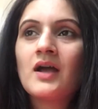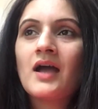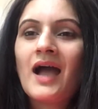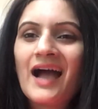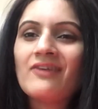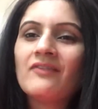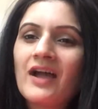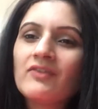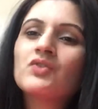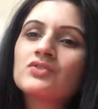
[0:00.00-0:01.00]

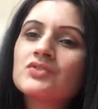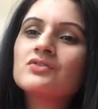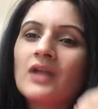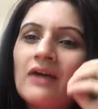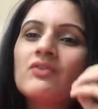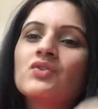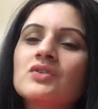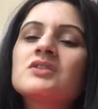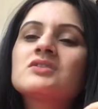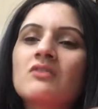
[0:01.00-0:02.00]
have a
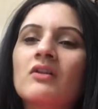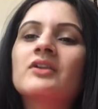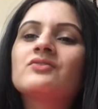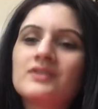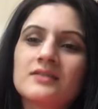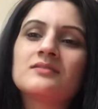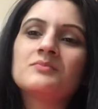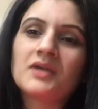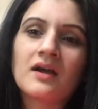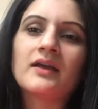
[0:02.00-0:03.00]
good solid reason
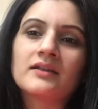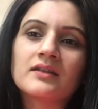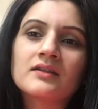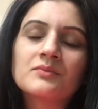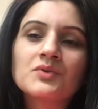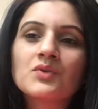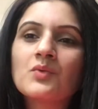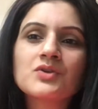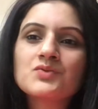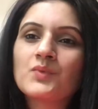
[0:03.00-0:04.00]
behind it. You don't
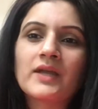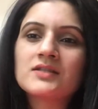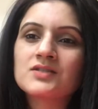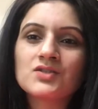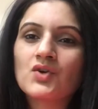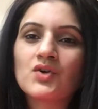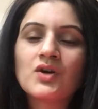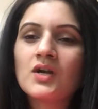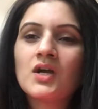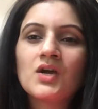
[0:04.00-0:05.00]
want to waste your
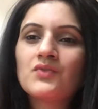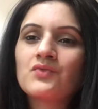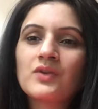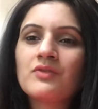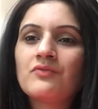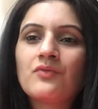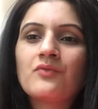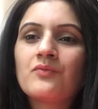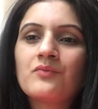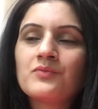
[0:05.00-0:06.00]
$3,000
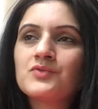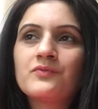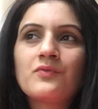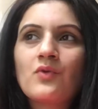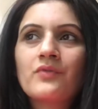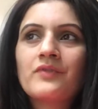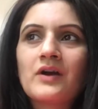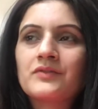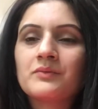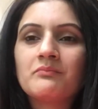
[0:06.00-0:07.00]
to
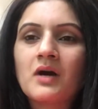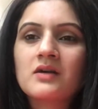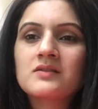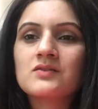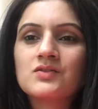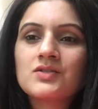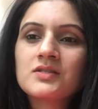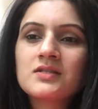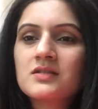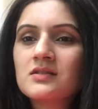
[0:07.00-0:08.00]
$4,000 on
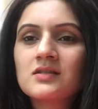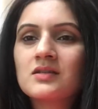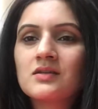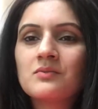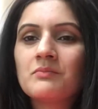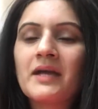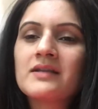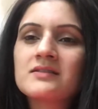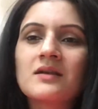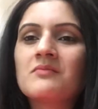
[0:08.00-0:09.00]
just buying
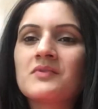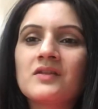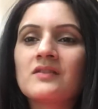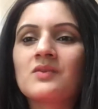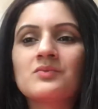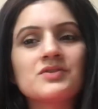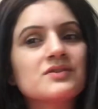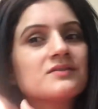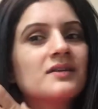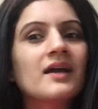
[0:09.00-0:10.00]
something that would
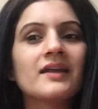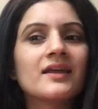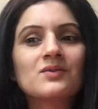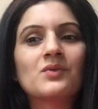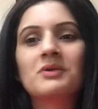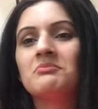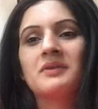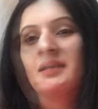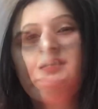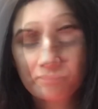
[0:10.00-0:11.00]
just lie at one
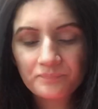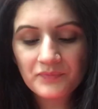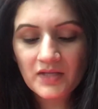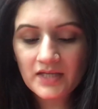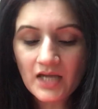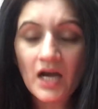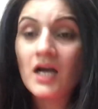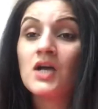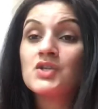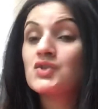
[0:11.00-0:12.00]
place. Yeah, so